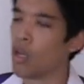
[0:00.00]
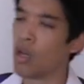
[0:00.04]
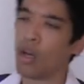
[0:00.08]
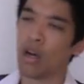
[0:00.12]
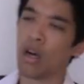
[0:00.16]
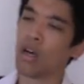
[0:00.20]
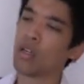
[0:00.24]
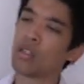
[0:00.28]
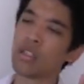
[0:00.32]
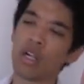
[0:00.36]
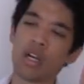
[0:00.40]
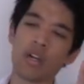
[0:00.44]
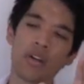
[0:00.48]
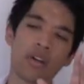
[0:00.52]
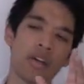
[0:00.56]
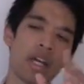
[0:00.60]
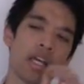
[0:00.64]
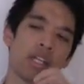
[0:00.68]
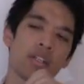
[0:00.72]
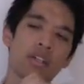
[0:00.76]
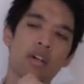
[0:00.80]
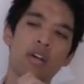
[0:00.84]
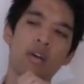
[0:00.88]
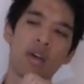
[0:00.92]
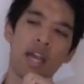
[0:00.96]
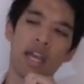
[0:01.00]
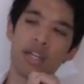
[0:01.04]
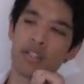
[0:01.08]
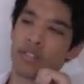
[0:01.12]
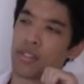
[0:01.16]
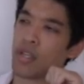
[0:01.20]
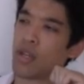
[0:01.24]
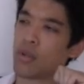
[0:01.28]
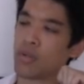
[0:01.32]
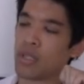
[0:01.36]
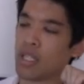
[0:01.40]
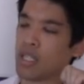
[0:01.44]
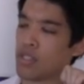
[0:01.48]
Oh, all right,
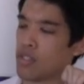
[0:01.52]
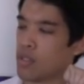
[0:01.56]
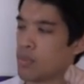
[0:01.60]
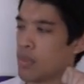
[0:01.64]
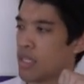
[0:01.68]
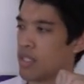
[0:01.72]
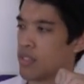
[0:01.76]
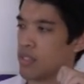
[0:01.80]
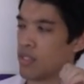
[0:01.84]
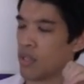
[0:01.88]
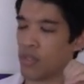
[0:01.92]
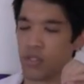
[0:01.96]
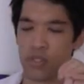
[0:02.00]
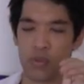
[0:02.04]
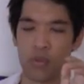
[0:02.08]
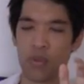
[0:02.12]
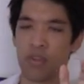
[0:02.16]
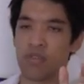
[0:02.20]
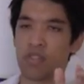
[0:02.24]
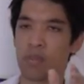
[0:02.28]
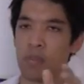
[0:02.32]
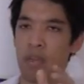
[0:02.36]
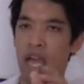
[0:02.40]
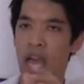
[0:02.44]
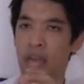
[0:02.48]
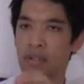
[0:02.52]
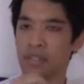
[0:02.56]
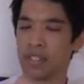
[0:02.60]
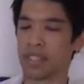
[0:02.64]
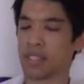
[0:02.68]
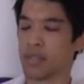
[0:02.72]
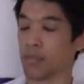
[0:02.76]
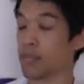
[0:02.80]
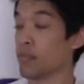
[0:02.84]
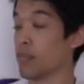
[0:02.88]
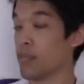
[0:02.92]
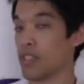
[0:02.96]
no need to be so swift about it,